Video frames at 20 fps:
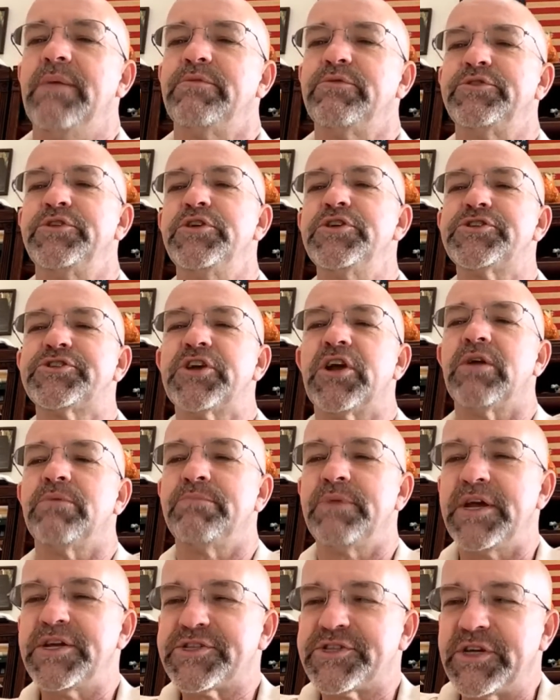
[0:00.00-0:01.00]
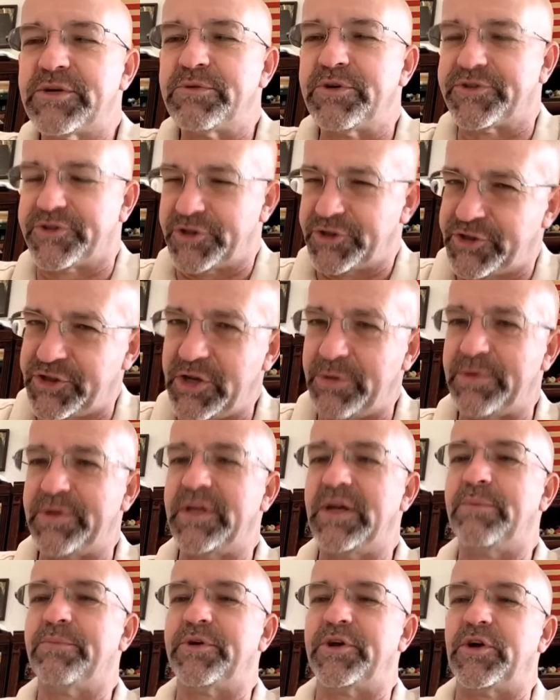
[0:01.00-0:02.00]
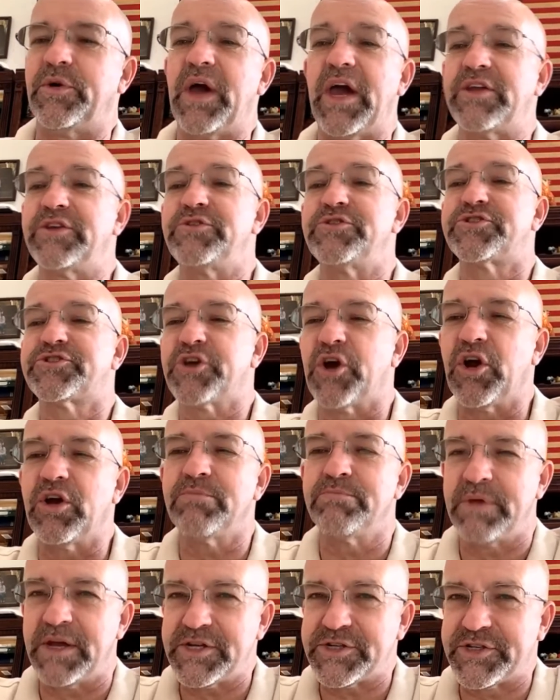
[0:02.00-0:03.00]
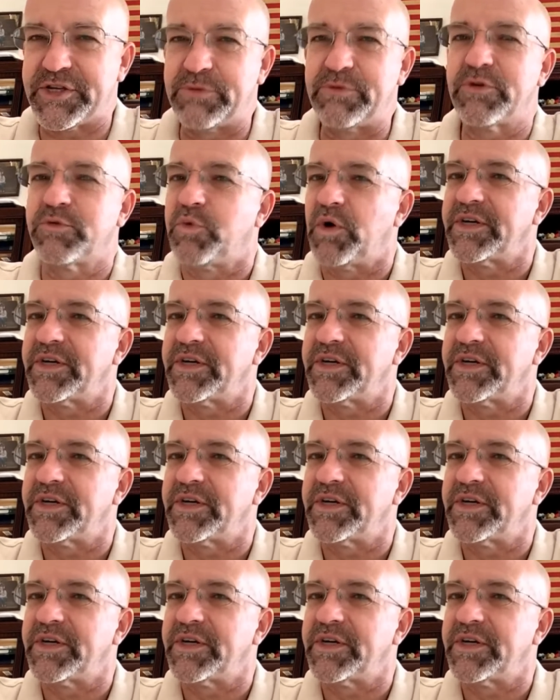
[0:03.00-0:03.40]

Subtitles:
But when you start messing with the human embryo and you start messing with